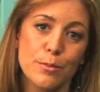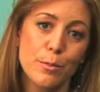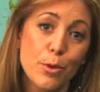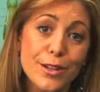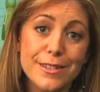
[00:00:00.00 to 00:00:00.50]

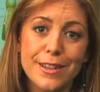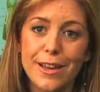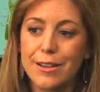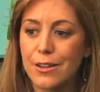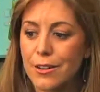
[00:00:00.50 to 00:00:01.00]
boys
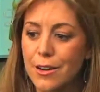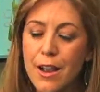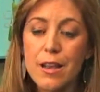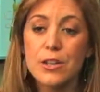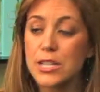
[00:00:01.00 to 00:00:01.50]
like her.
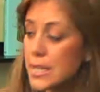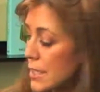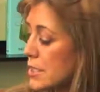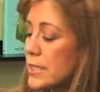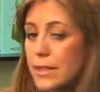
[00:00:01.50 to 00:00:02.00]
She
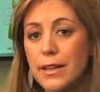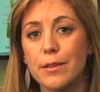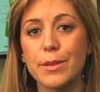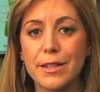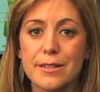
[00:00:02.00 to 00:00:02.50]
thinks she's lucky
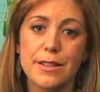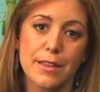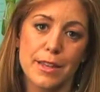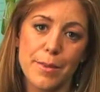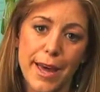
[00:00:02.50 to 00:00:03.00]
because
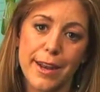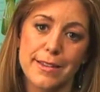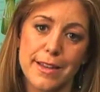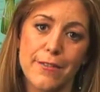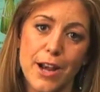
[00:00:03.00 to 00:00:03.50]
nothing bad
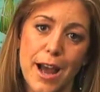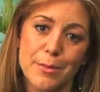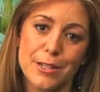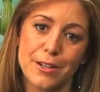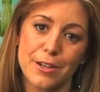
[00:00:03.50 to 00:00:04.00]
has ever
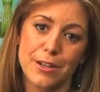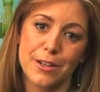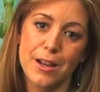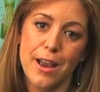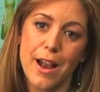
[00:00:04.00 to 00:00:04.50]
happened to her.
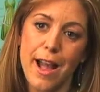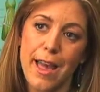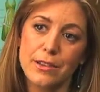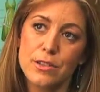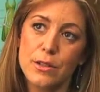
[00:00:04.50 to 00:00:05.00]

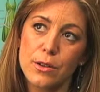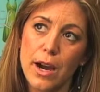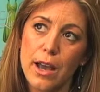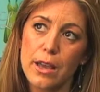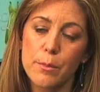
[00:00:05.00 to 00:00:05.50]
And so
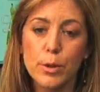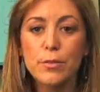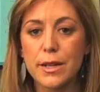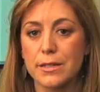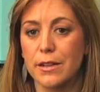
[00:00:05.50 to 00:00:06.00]
I put
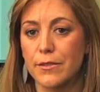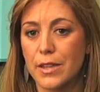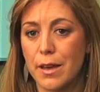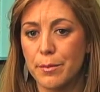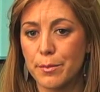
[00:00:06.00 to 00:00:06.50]
myself in
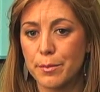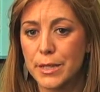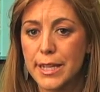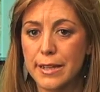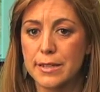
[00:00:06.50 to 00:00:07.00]
that
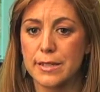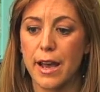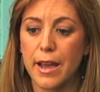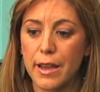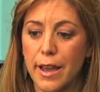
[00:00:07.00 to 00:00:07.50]
place.
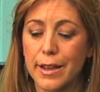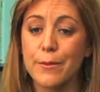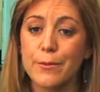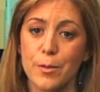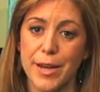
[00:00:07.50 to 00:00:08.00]
I
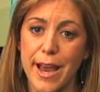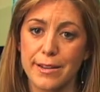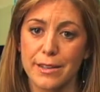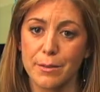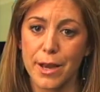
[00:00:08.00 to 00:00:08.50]
come from an
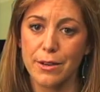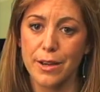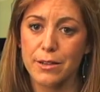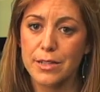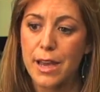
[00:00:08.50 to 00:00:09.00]
acting
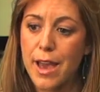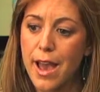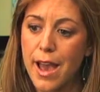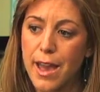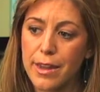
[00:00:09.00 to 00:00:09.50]
background,
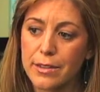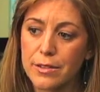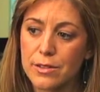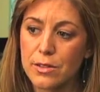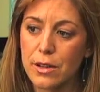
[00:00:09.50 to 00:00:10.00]
and
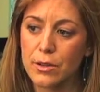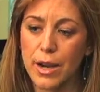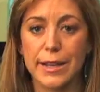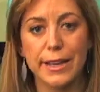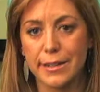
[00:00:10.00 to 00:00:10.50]
so
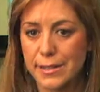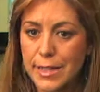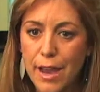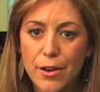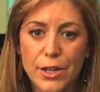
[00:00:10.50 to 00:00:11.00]
I get into
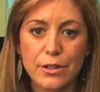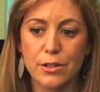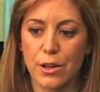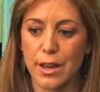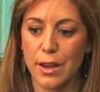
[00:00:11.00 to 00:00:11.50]

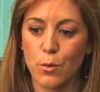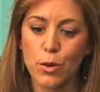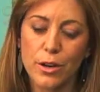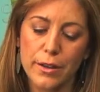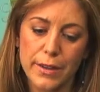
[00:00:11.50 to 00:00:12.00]
character, and I
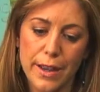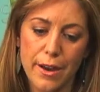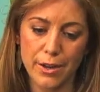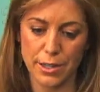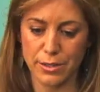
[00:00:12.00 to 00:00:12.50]
work on the
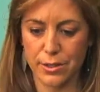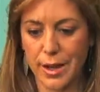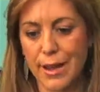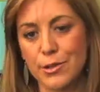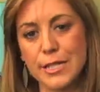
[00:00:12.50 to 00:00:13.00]
character, and
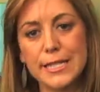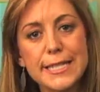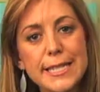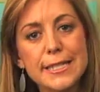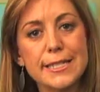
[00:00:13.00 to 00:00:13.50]
how she
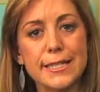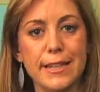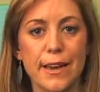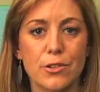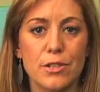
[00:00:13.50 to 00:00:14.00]
sits, and
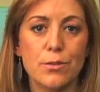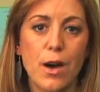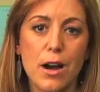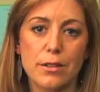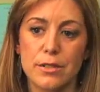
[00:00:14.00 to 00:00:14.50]
how she
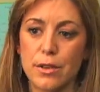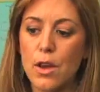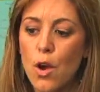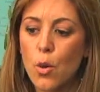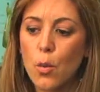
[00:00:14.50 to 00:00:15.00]
walks, and
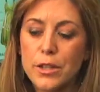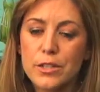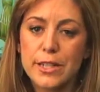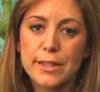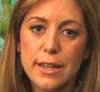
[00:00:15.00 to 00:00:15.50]
what does
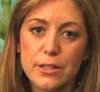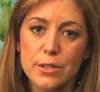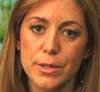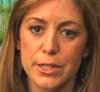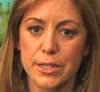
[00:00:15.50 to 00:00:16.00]
she clench
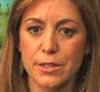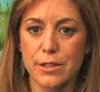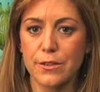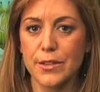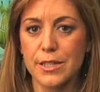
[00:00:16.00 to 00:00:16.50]
when she's
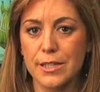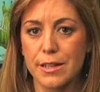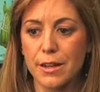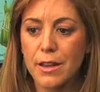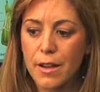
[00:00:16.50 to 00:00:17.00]
nervous,
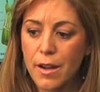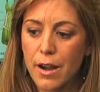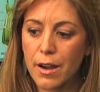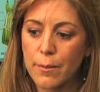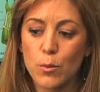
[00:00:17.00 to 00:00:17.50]
and
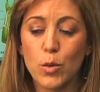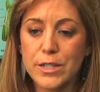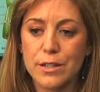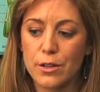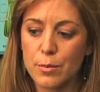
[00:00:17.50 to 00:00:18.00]
what's
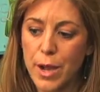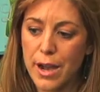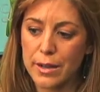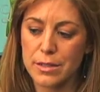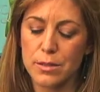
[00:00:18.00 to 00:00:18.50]
in her
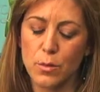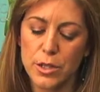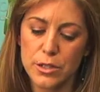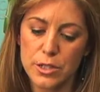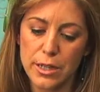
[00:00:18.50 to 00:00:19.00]
pockets, and what
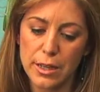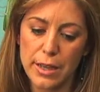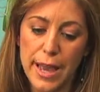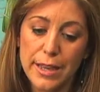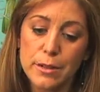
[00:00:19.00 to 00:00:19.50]
does she
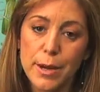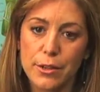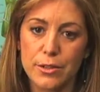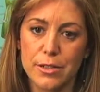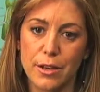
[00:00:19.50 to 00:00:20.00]
hate about
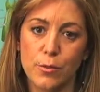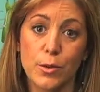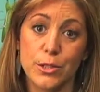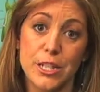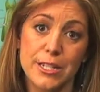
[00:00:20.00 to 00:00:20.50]
herself, what
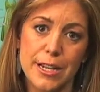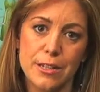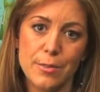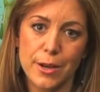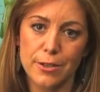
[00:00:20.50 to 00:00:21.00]
would she change
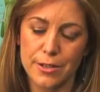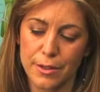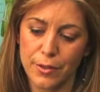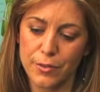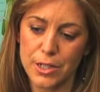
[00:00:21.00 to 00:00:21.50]
about herself if she